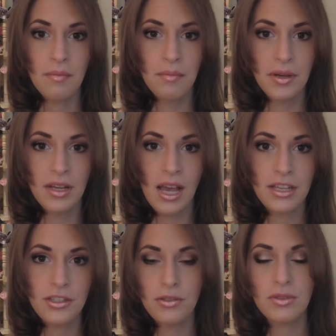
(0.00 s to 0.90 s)
but
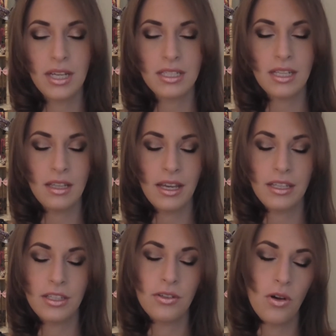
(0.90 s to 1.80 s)
I do tend to
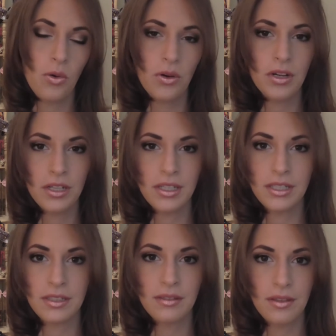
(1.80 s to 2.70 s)
like,
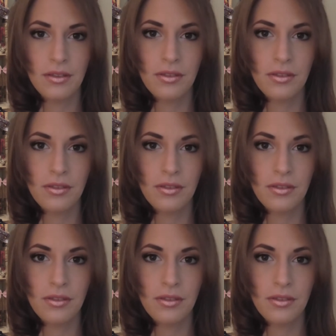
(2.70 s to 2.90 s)
horror,